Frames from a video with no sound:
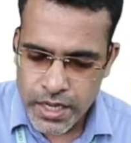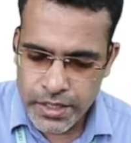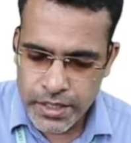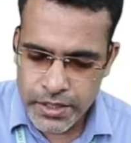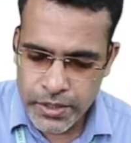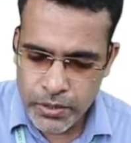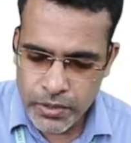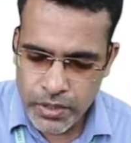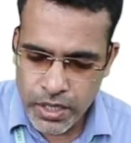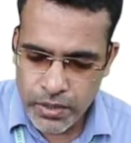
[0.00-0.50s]

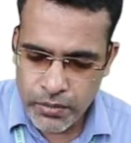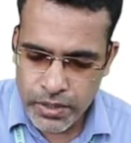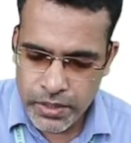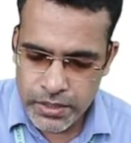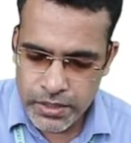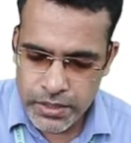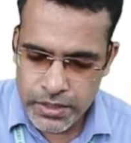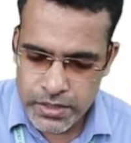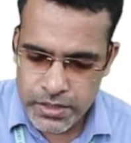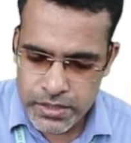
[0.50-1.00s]
And you have
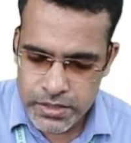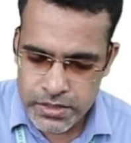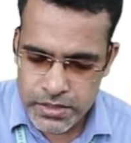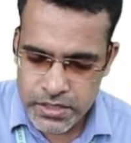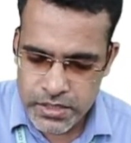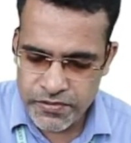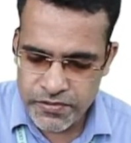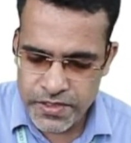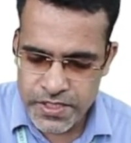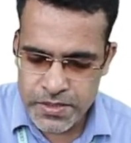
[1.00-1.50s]
another
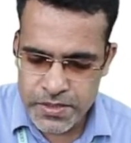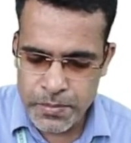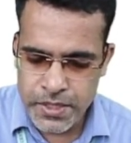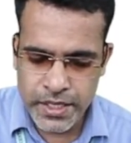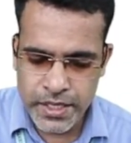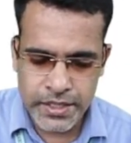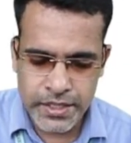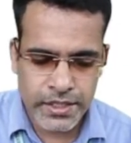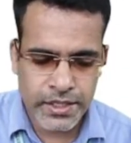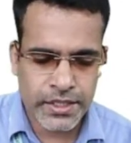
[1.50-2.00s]
surface
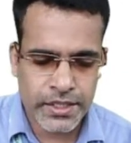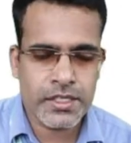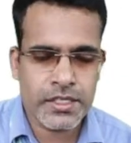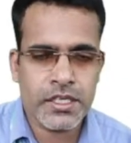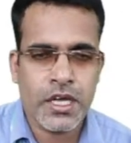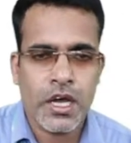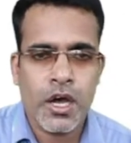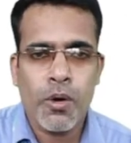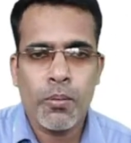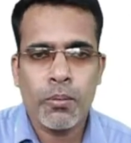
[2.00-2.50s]
behind that
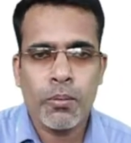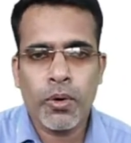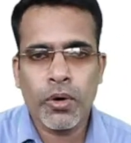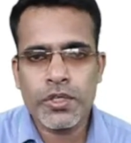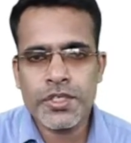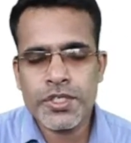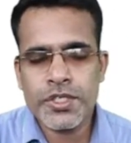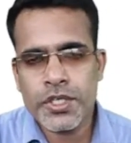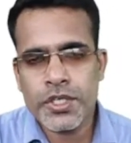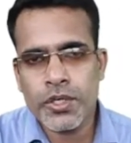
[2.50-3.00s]
is
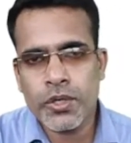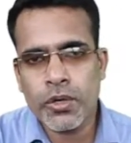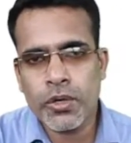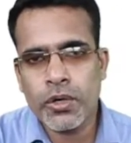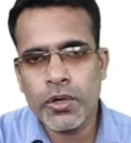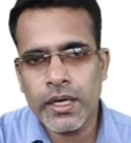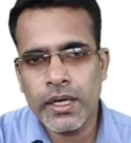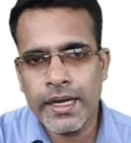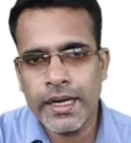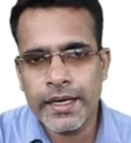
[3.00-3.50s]

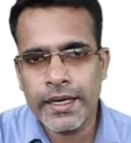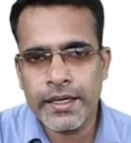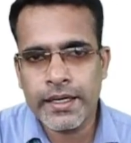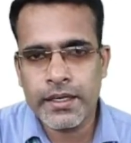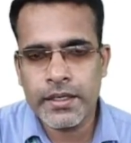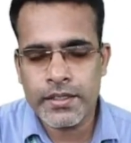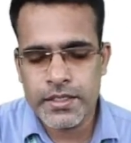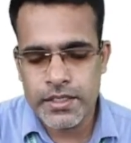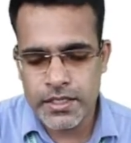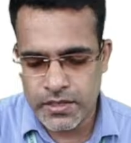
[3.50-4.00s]

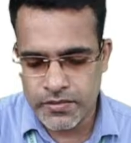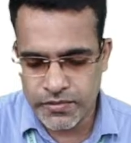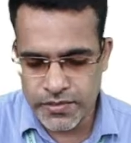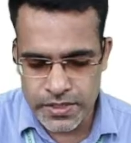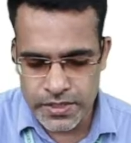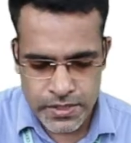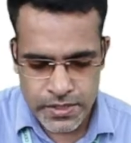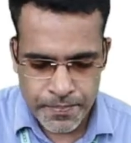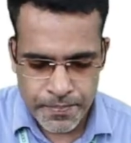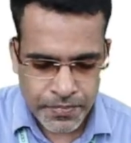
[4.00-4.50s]
posterolateral
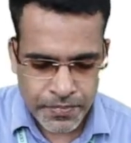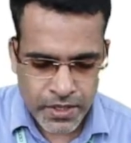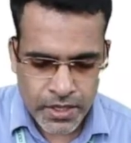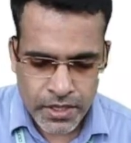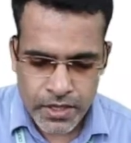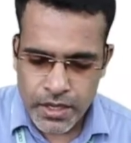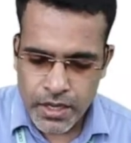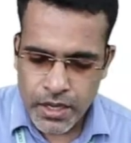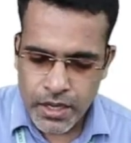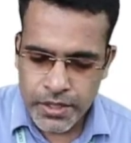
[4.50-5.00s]
surface
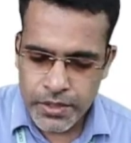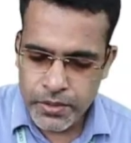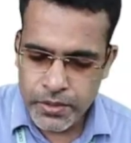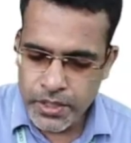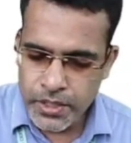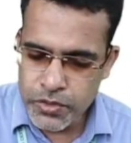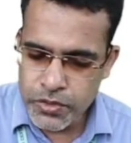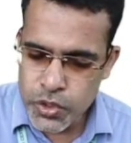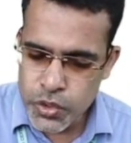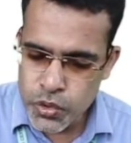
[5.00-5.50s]
and you
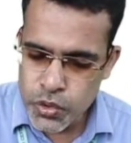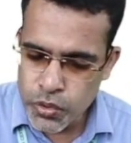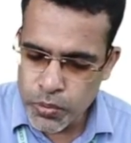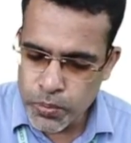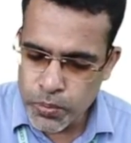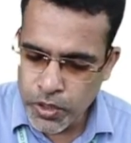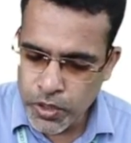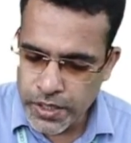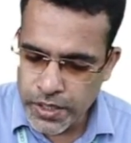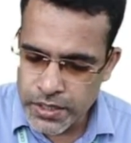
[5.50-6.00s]
have two
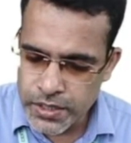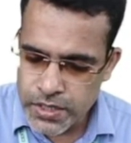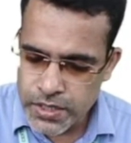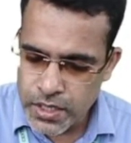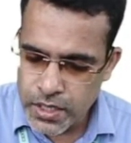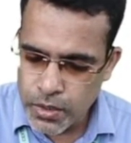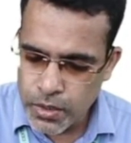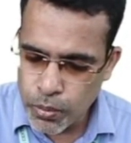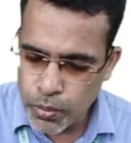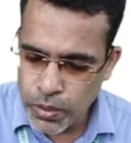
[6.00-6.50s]
borders
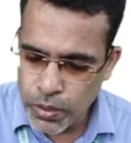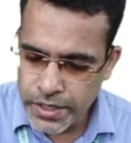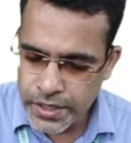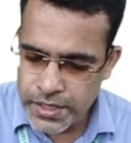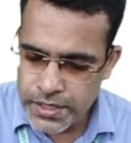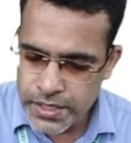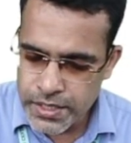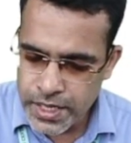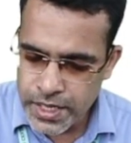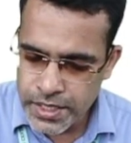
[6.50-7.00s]
one
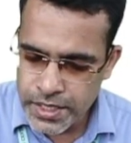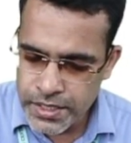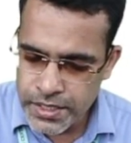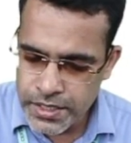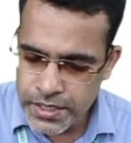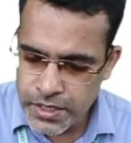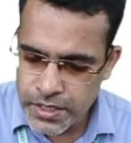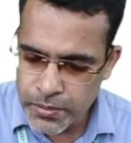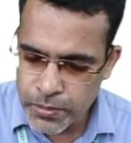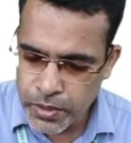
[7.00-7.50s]
is
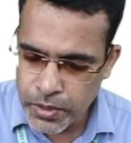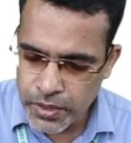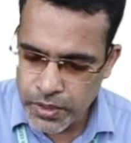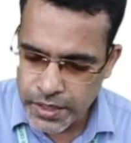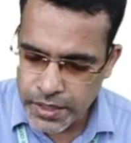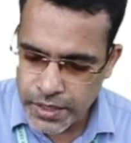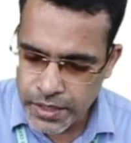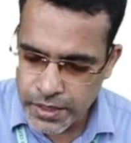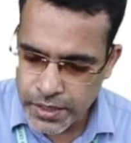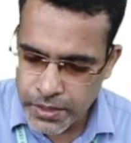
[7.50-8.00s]
anterior
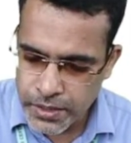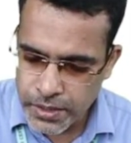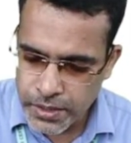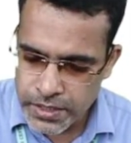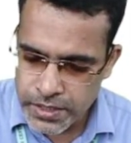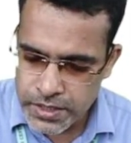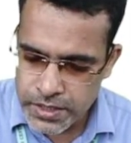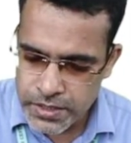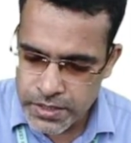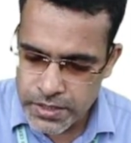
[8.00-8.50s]
border here you
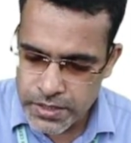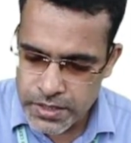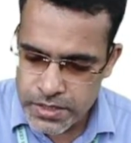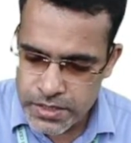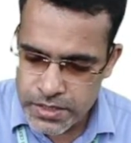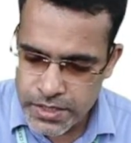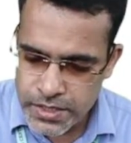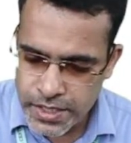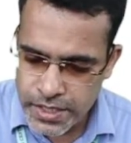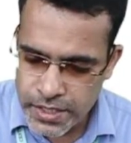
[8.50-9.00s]
can see this
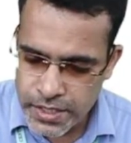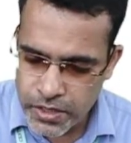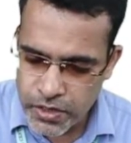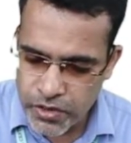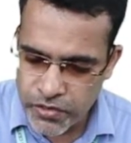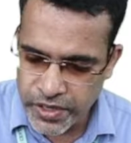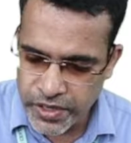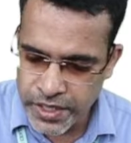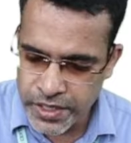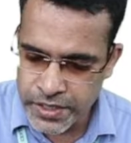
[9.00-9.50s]
is the area
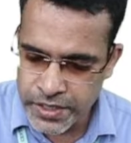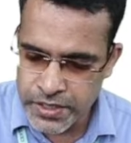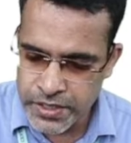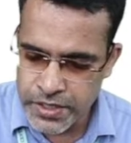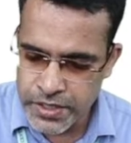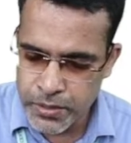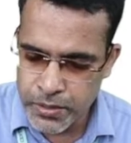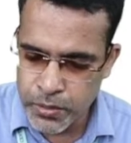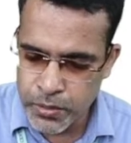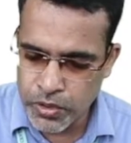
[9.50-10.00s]
of
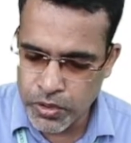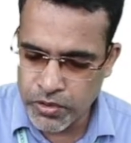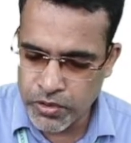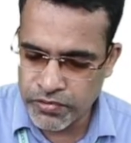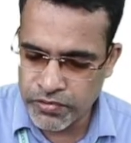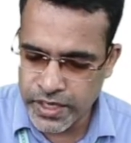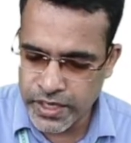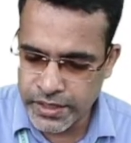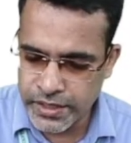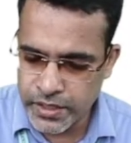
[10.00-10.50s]
anterior border
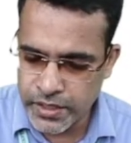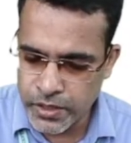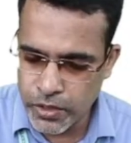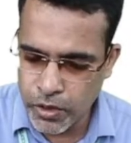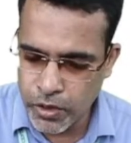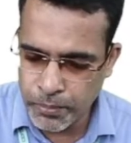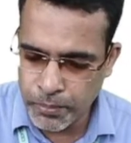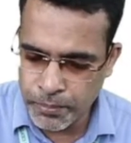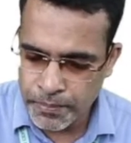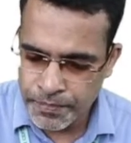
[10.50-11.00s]
of lateral
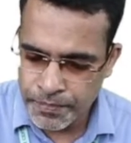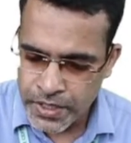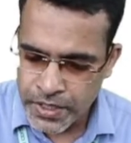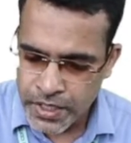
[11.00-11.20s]
lobe